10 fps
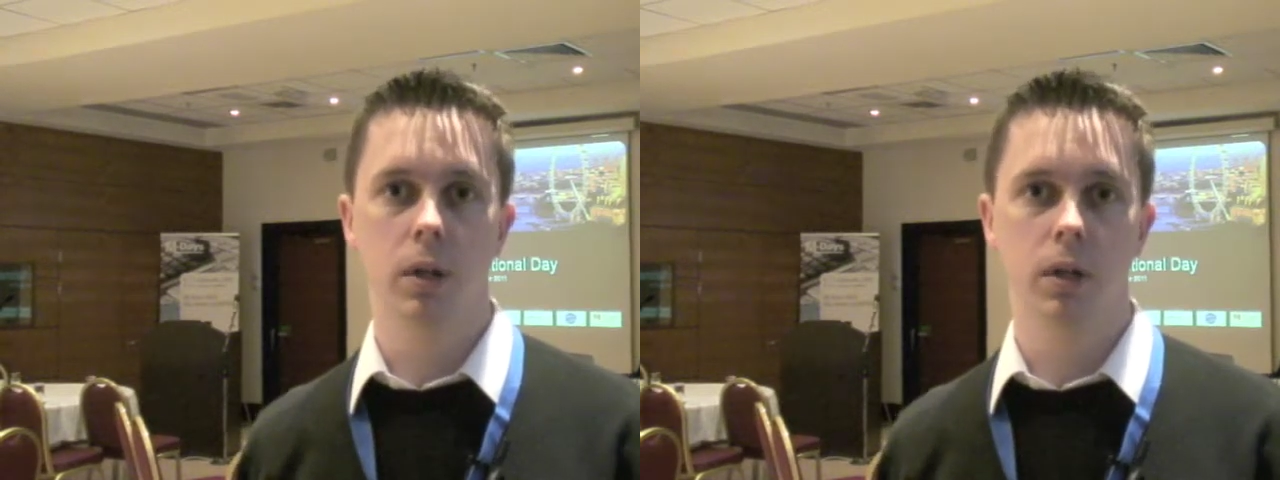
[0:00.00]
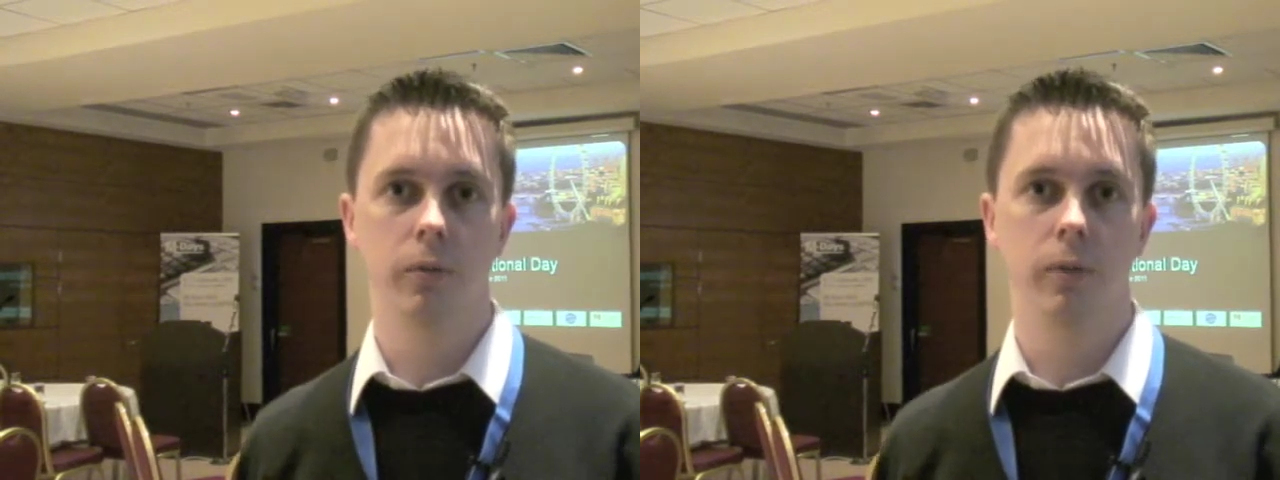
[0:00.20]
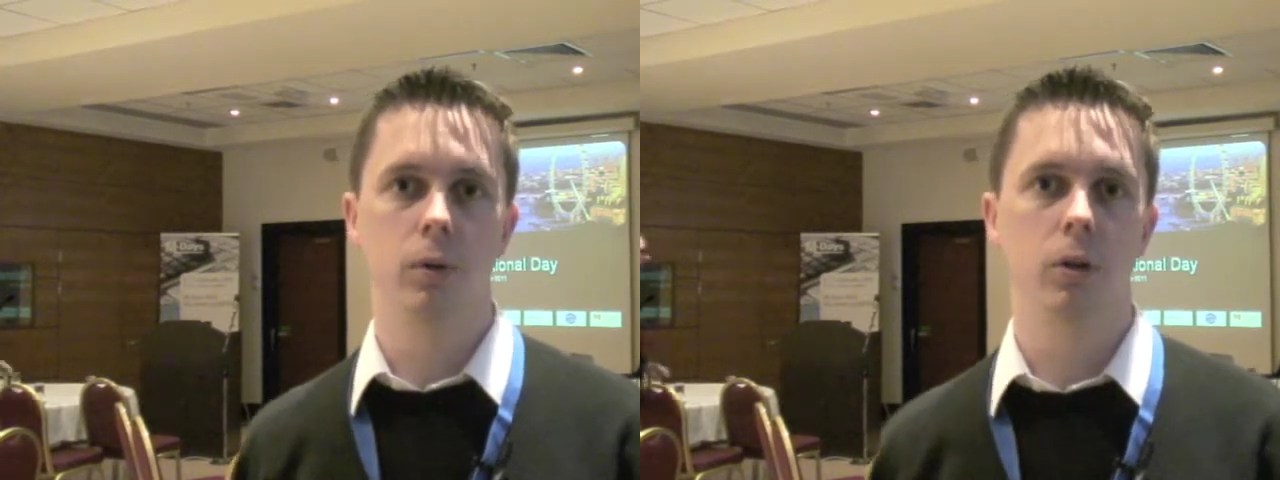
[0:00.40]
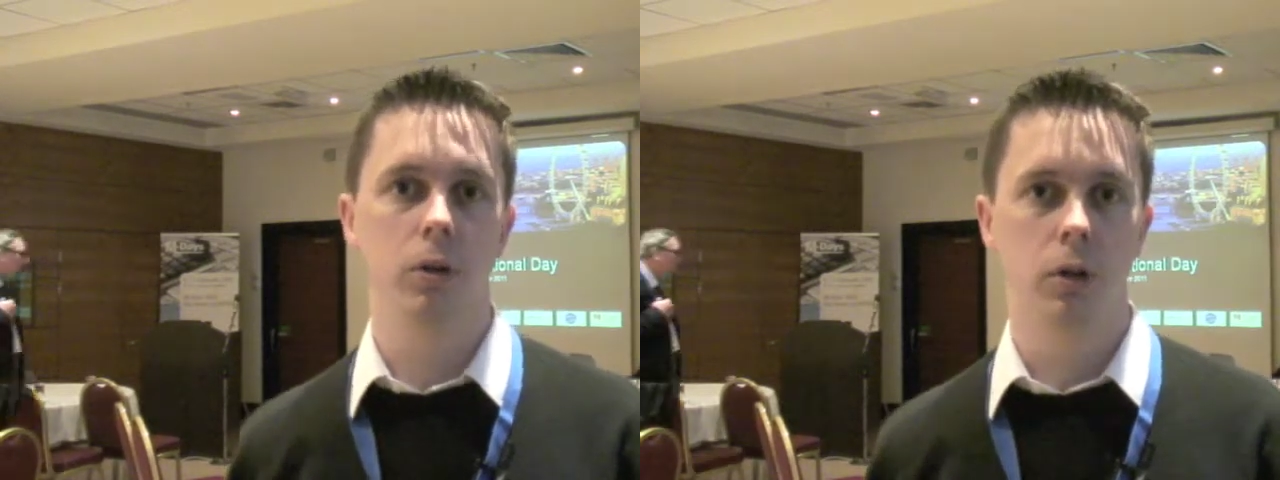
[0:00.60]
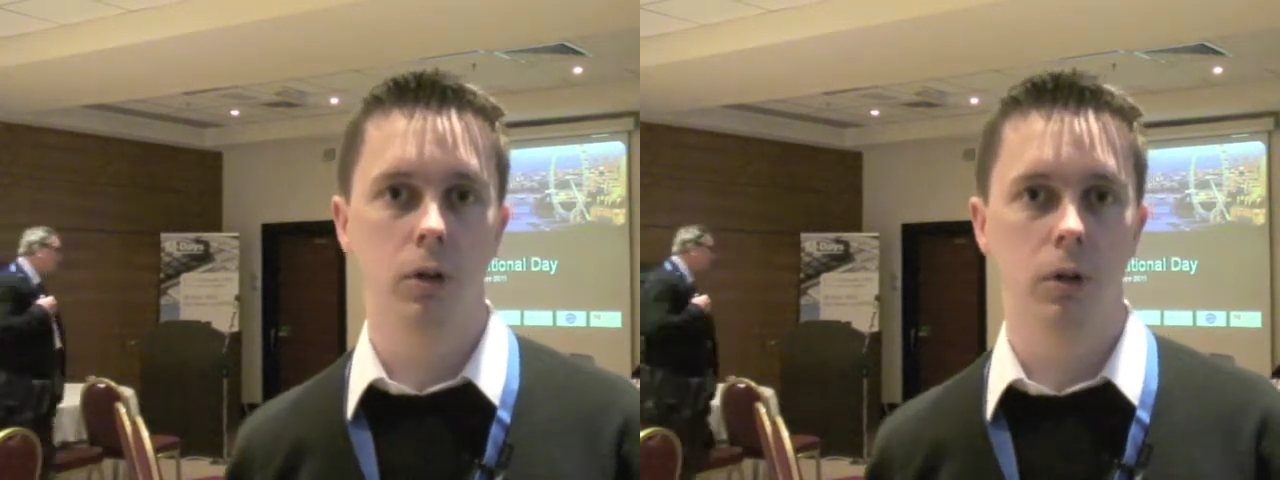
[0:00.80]
They don't feel they're
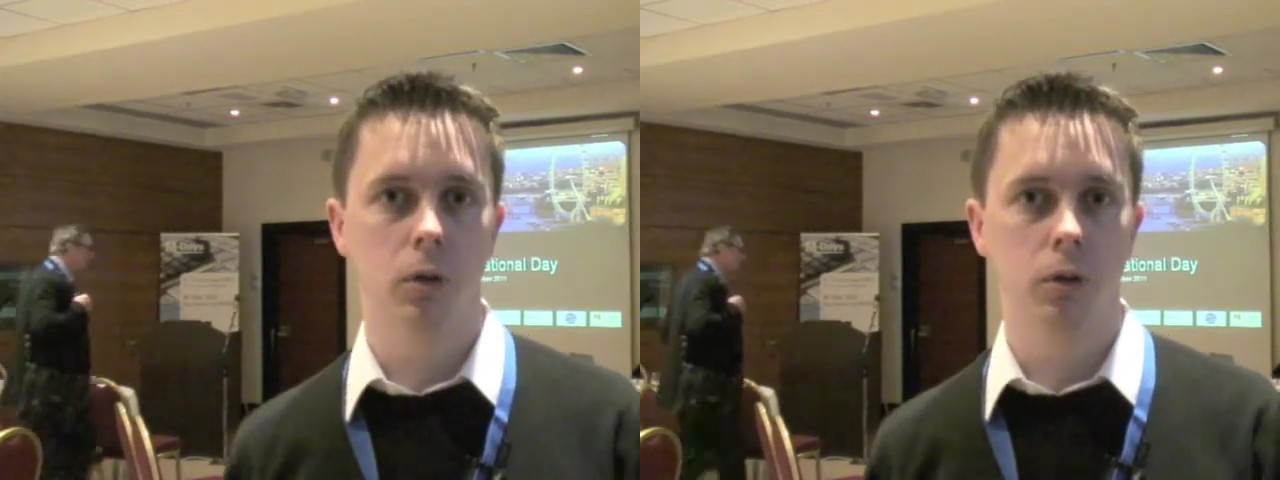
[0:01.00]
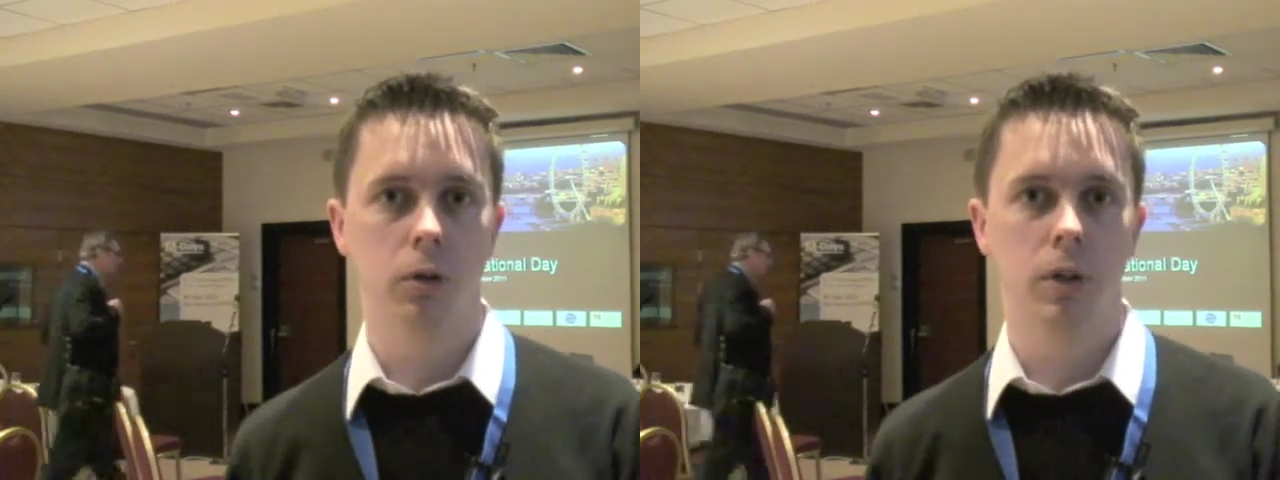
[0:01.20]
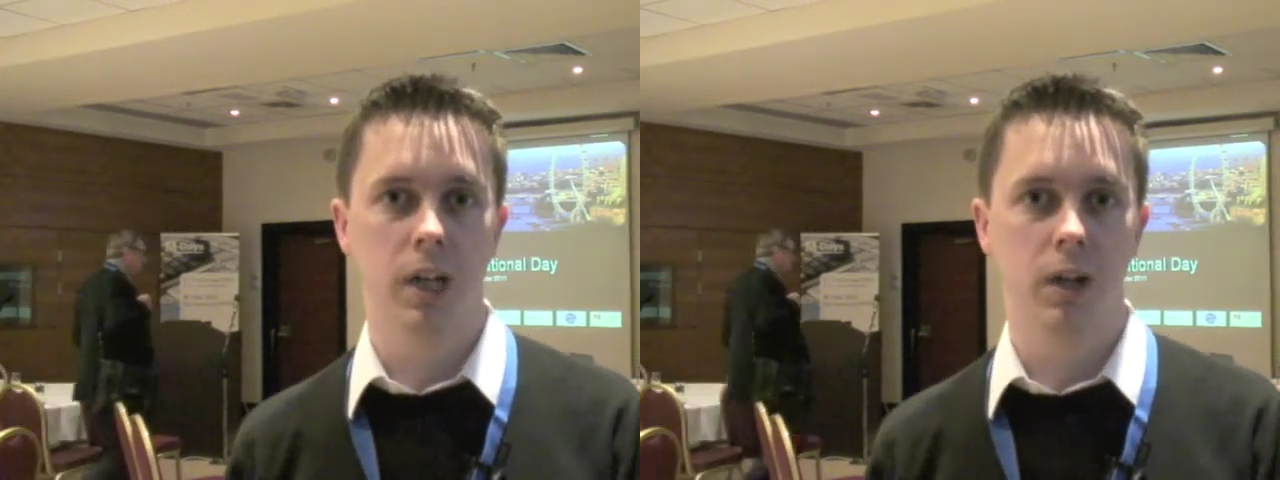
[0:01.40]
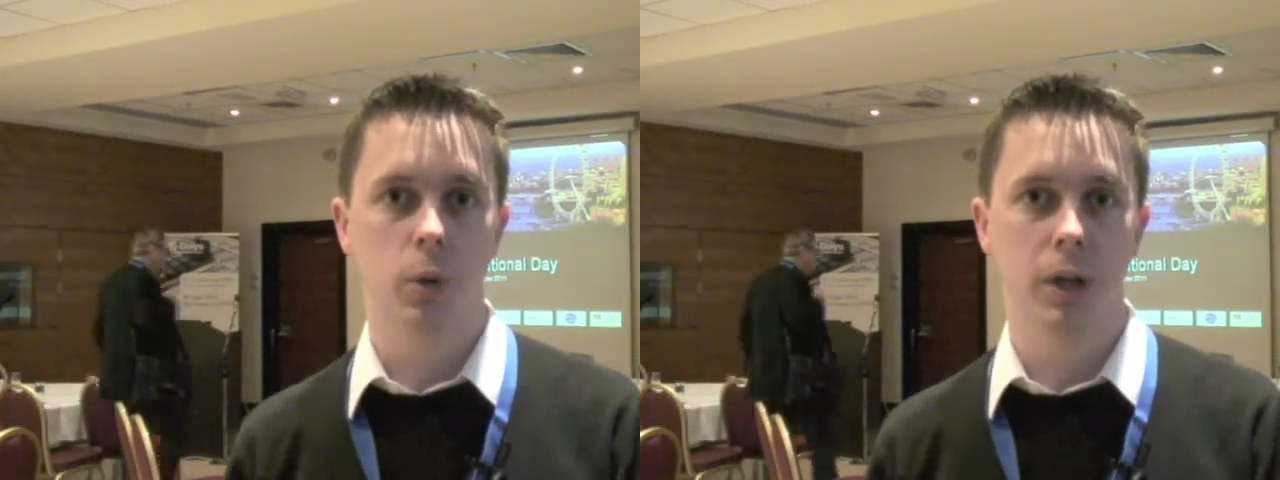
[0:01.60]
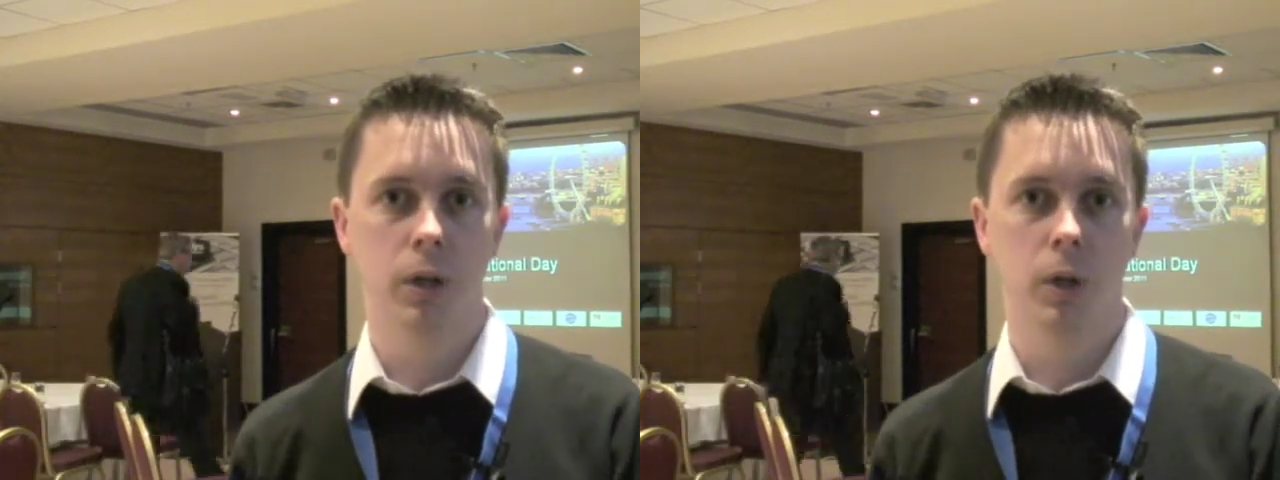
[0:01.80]
security conscious, they get
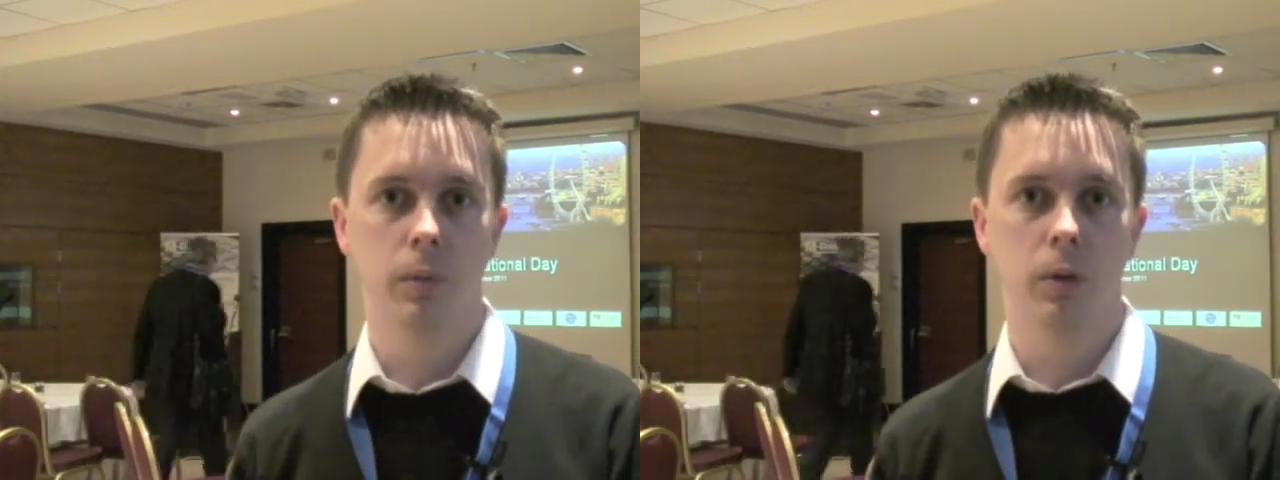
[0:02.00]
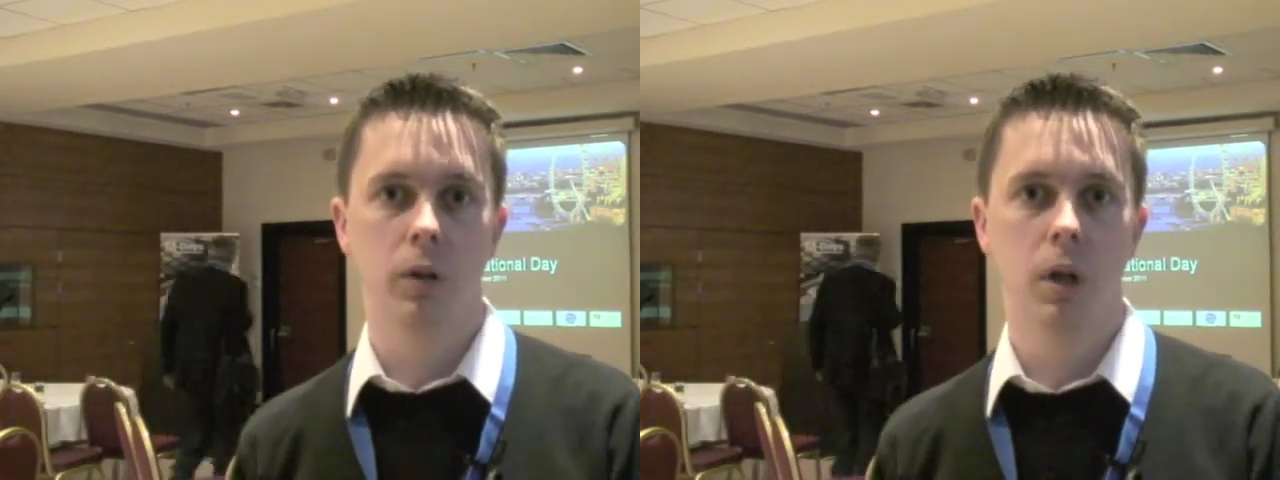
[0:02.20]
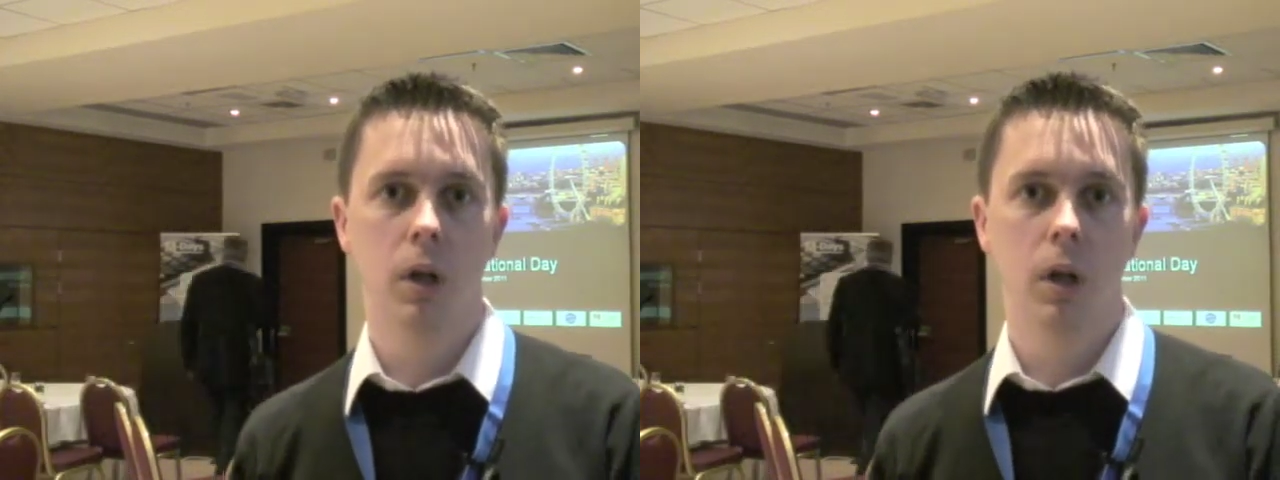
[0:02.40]
quite nervous,